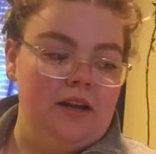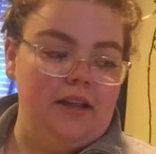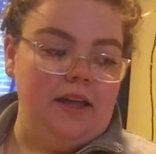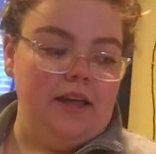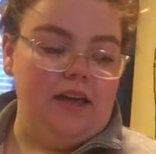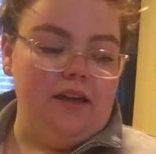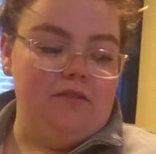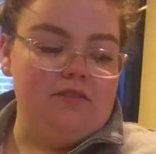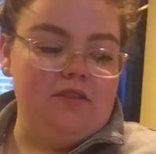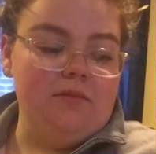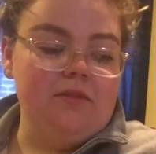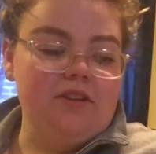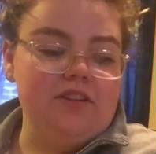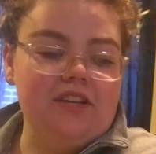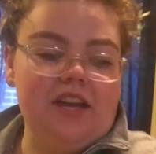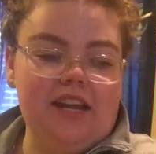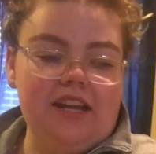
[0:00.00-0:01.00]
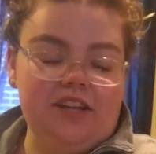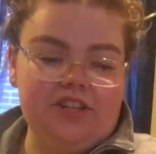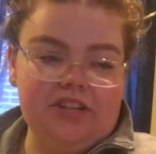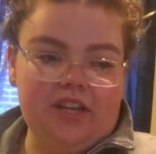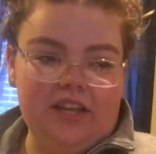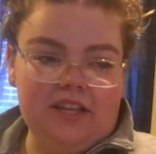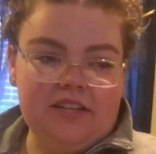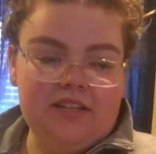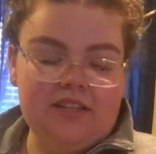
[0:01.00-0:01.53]
Like, if someone's getting
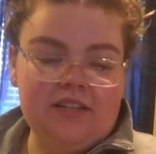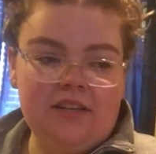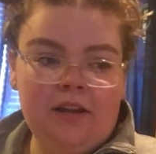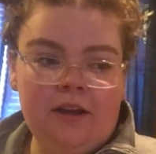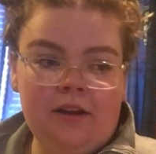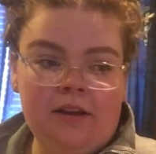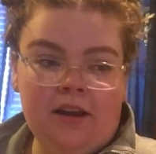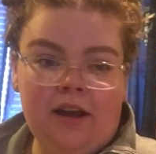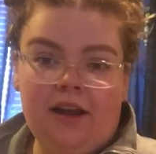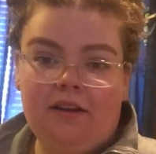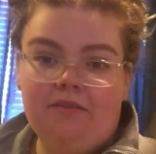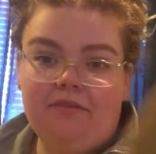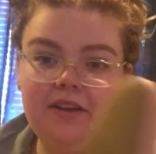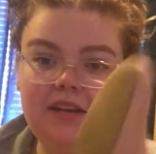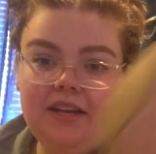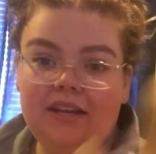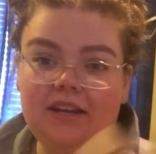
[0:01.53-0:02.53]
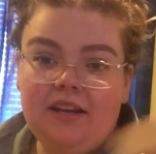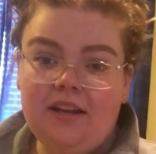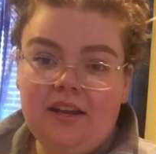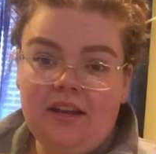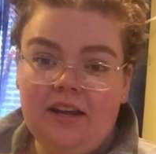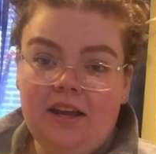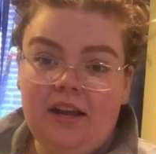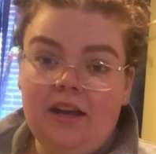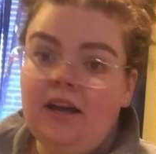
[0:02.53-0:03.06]
jealous and offended,
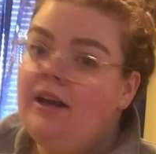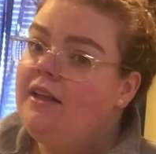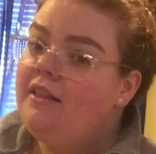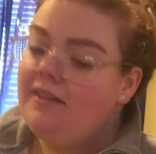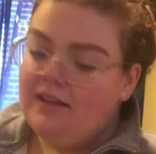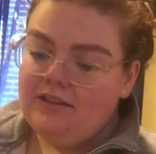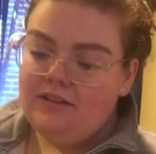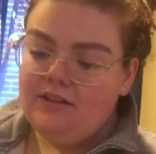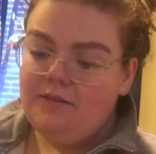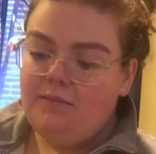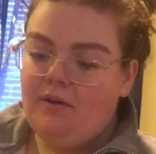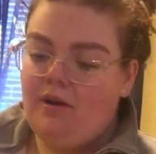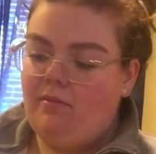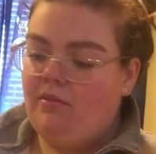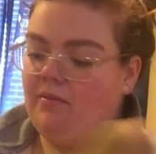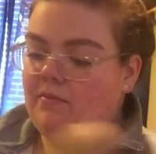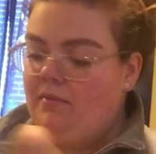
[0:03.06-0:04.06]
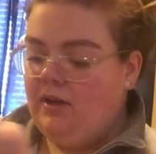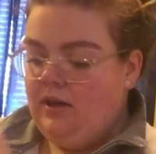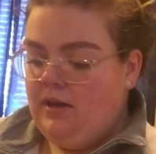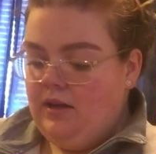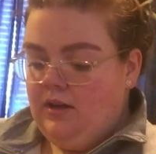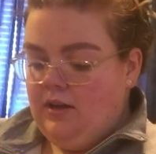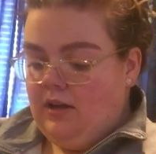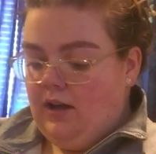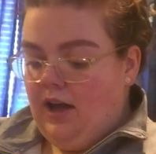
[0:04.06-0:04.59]
that's their problem.
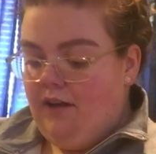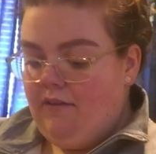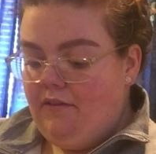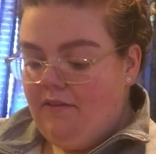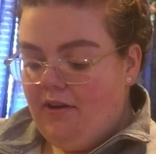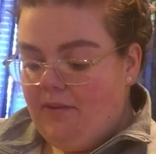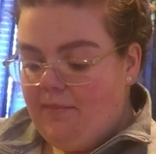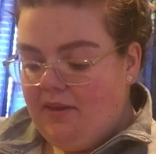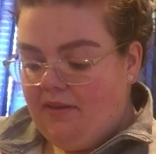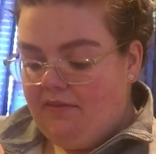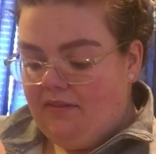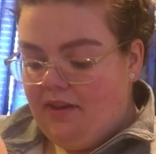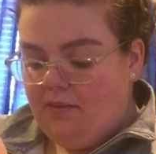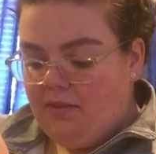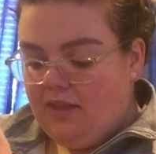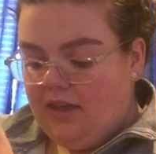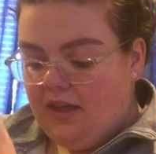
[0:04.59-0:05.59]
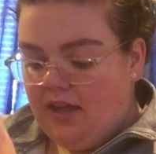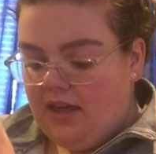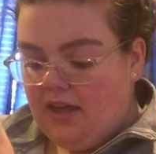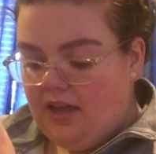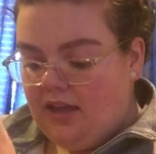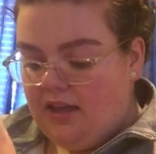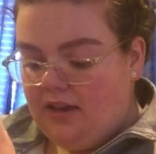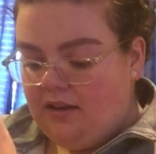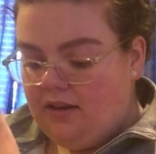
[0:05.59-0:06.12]
I have a very big family,
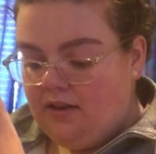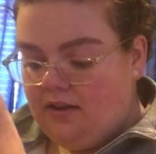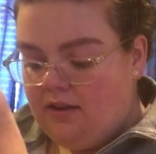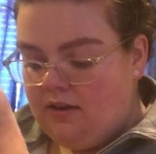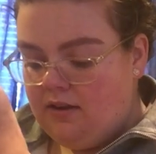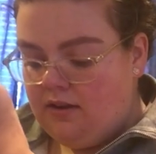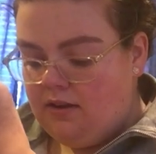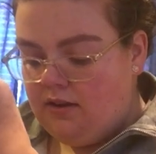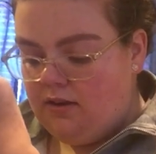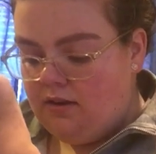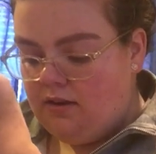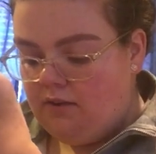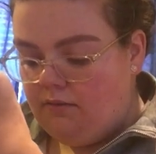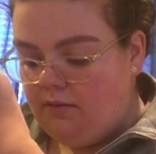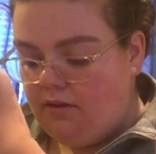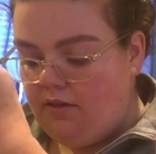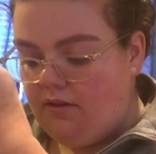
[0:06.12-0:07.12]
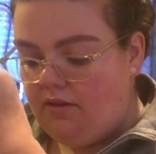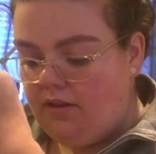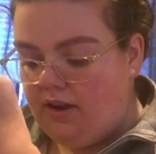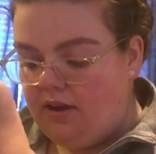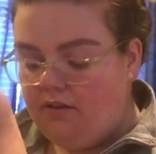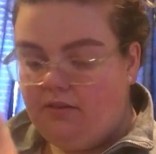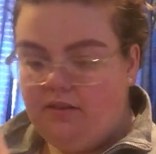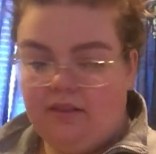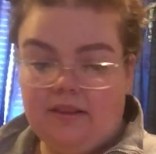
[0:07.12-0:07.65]
and whether or
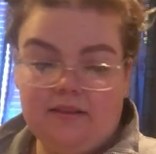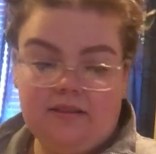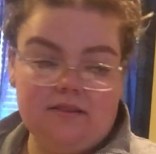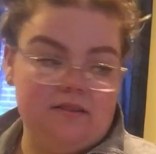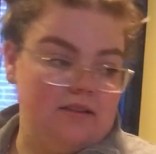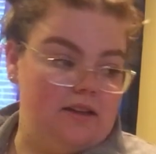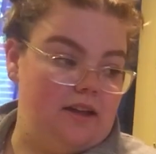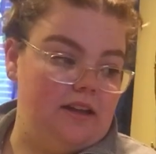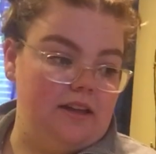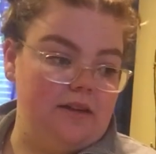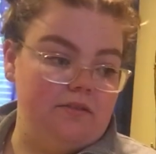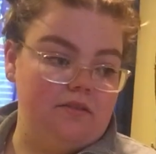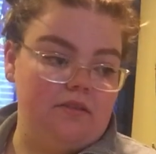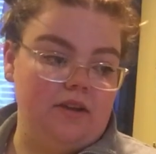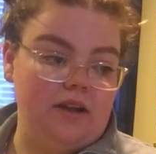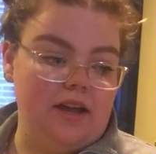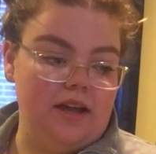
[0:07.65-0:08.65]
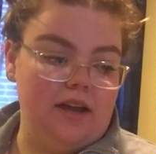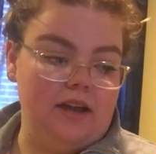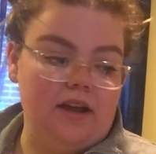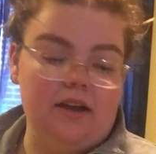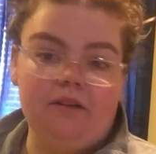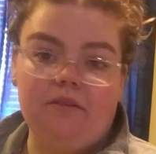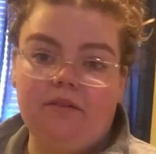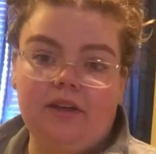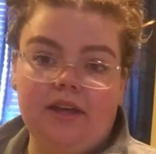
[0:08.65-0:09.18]
not you think this is a lot of gifts or not,
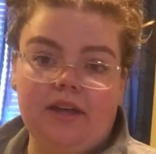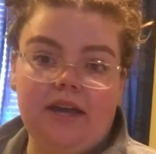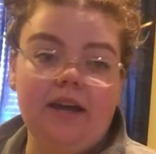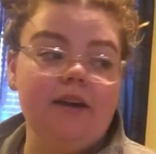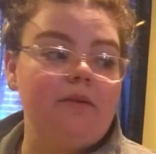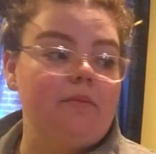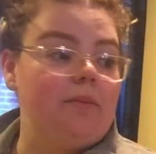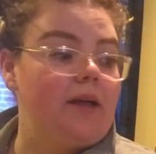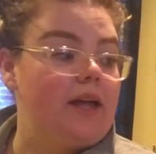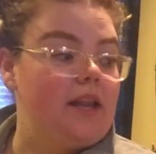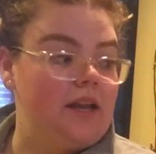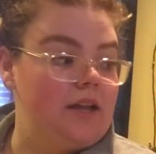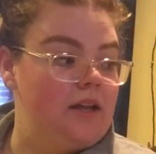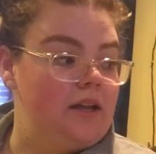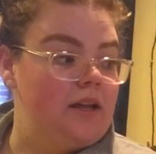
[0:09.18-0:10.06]
I don't really care, but